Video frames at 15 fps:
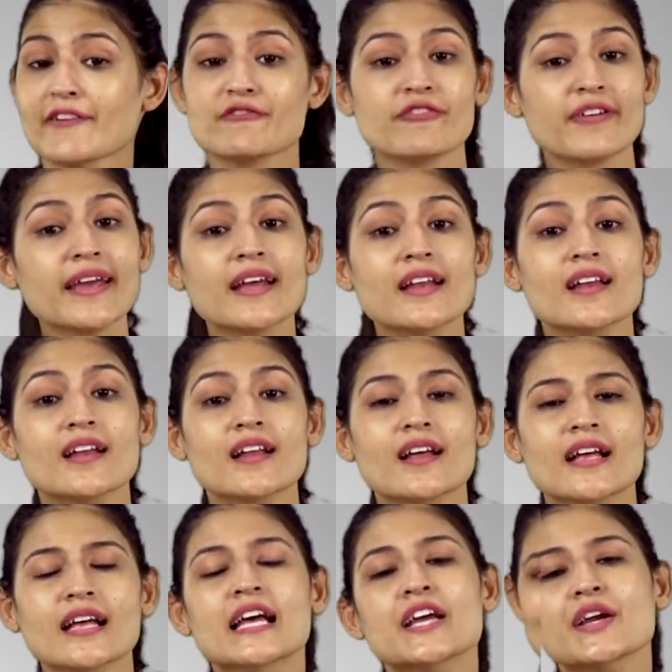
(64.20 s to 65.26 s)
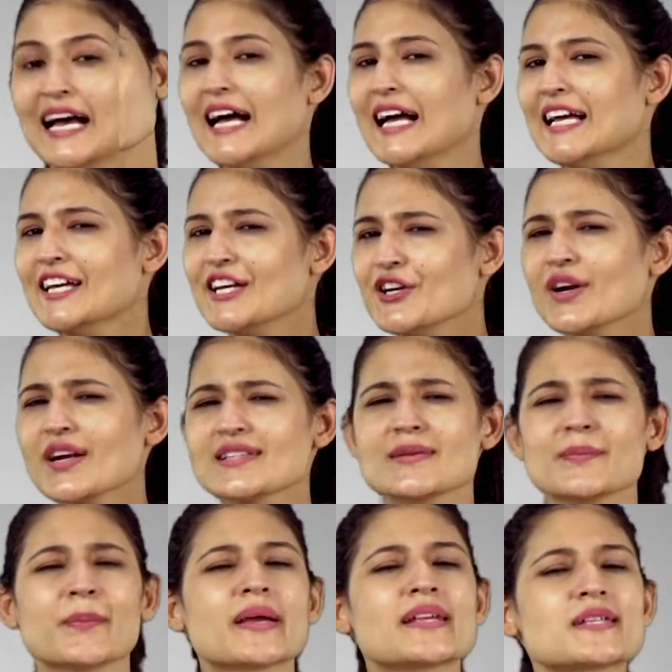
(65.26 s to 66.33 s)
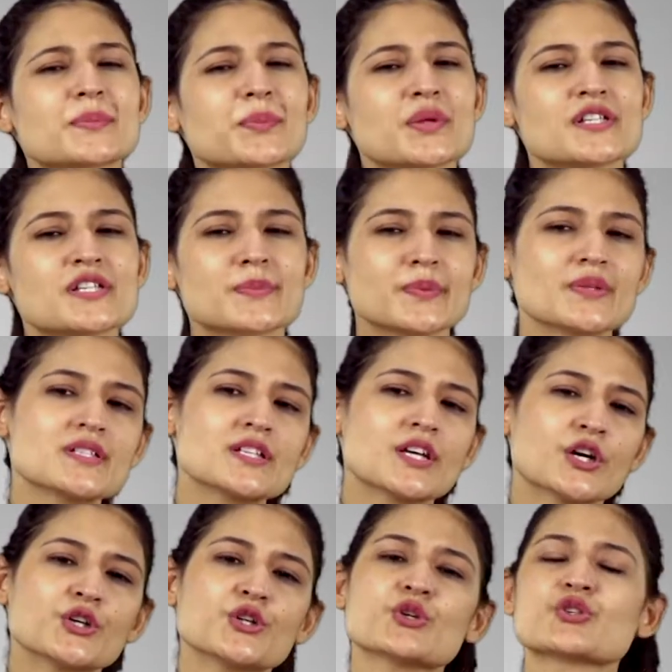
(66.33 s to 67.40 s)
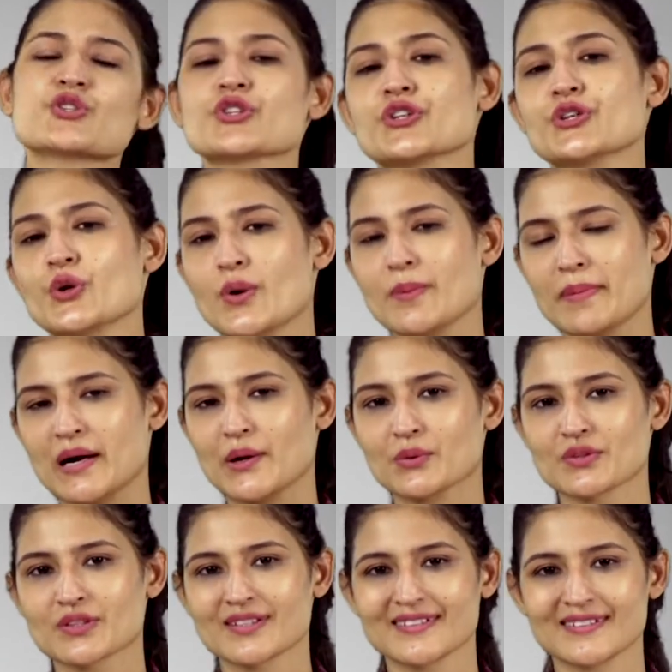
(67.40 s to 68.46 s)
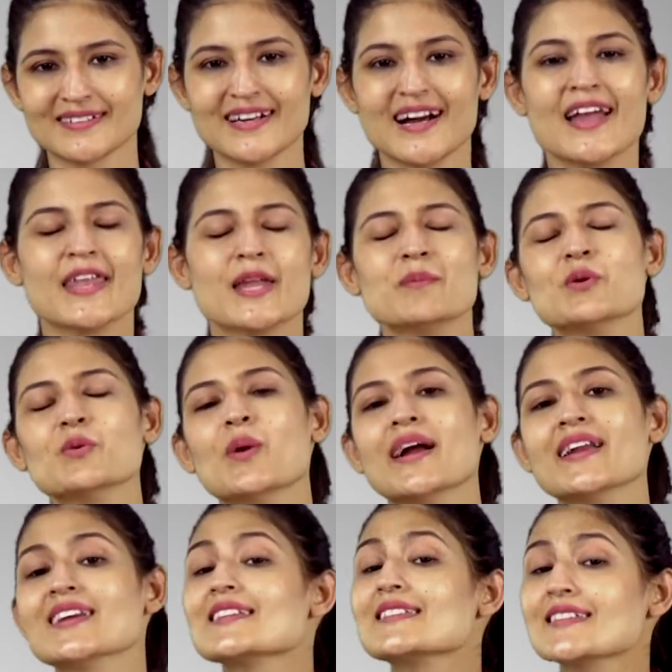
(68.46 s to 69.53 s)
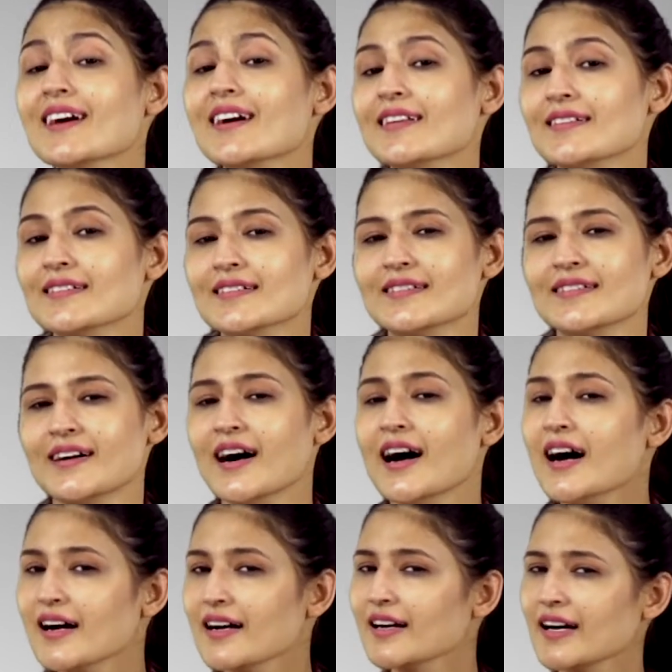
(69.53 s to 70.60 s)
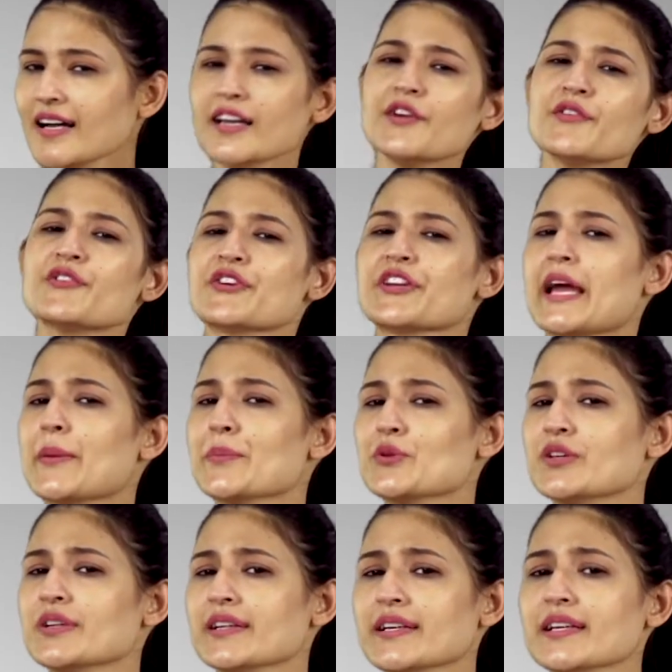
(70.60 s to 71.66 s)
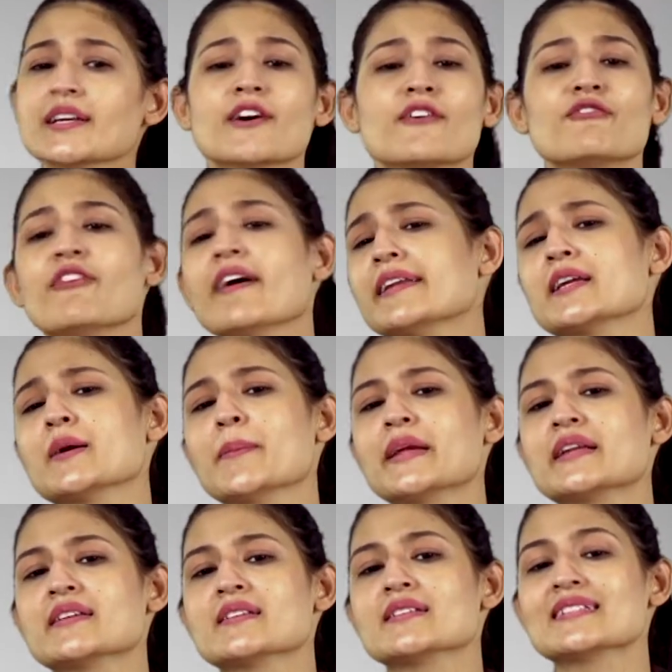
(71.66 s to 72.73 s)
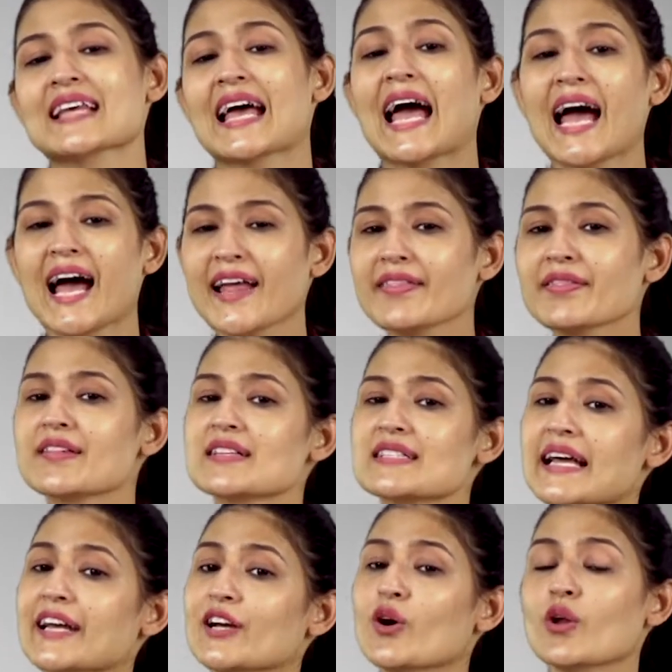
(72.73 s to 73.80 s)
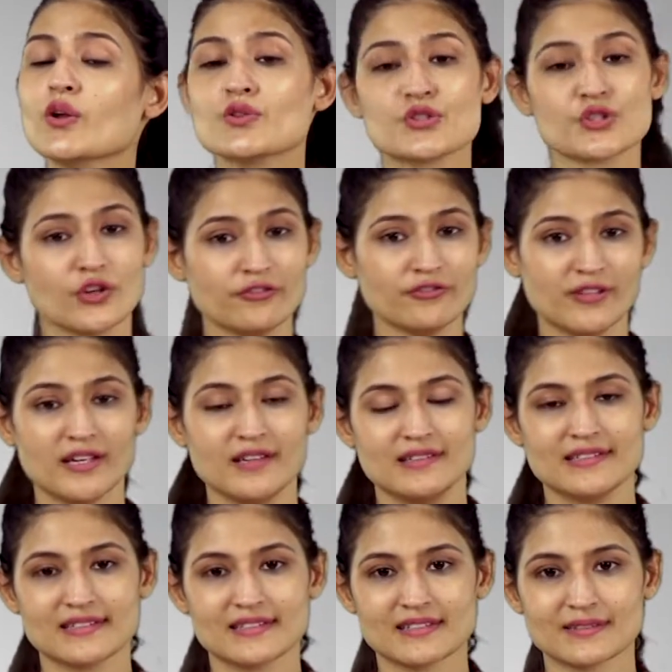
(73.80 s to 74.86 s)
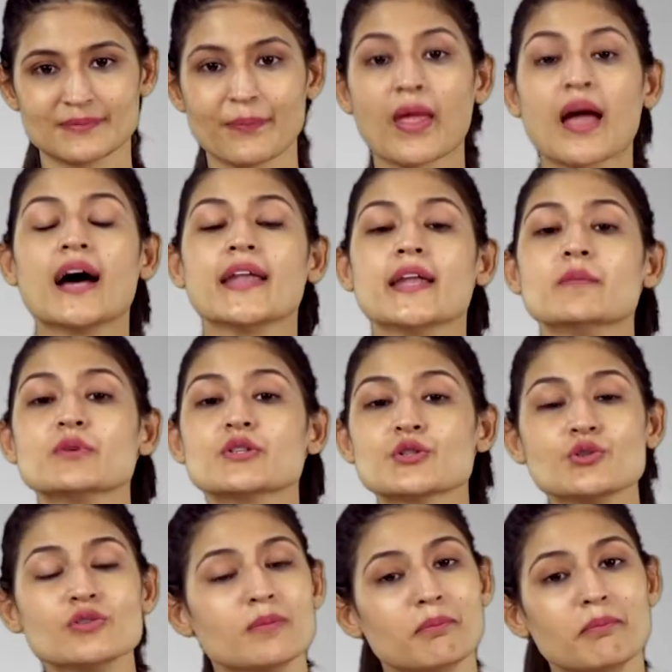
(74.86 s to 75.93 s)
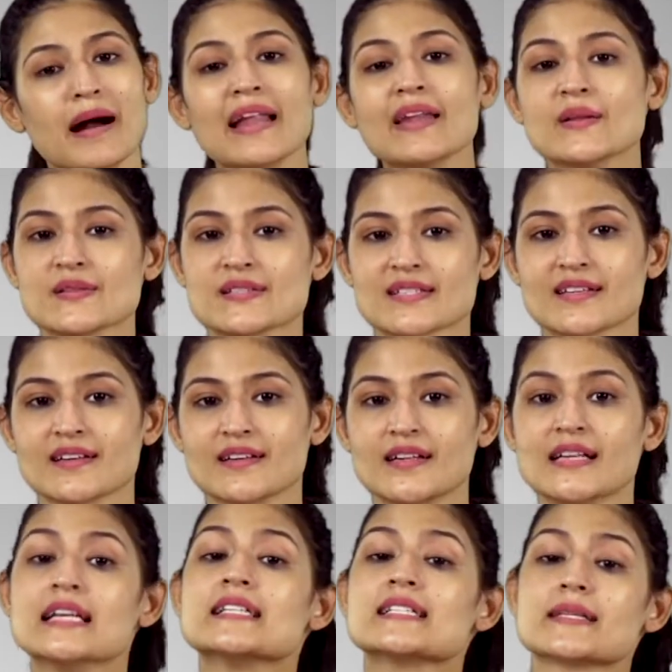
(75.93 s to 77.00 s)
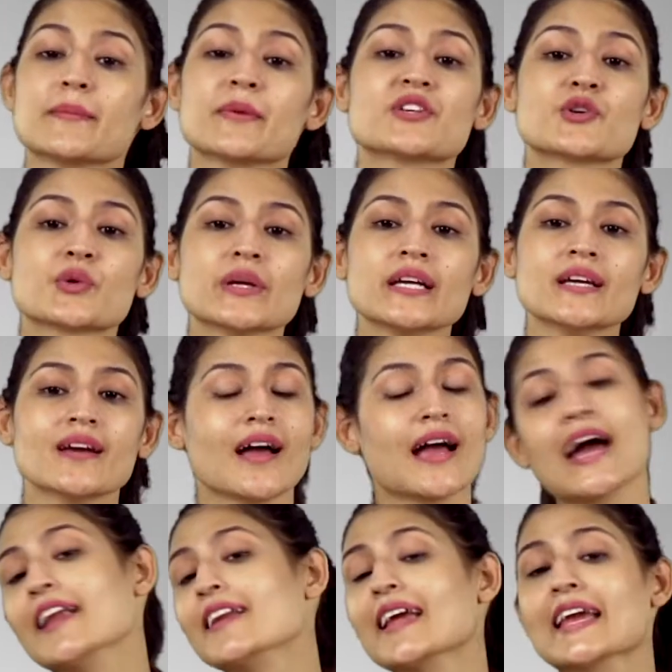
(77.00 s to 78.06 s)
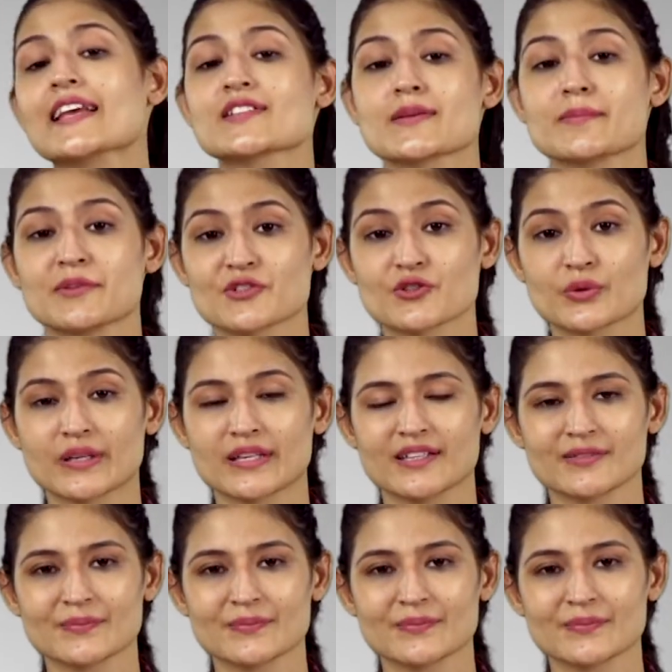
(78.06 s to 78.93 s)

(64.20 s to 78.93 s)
fail. Here are some basic principles you should know about. Number 1 is color. Color vocabulary, fundamentals, and the psychology of colors. Number 2, balance, symmetry and asymmetry.